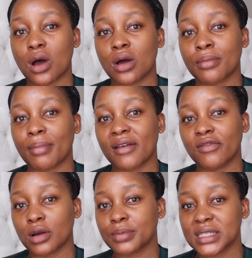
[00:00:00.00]
on my
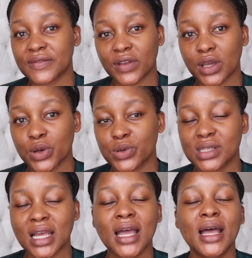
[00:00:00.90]
Vlogmas videos.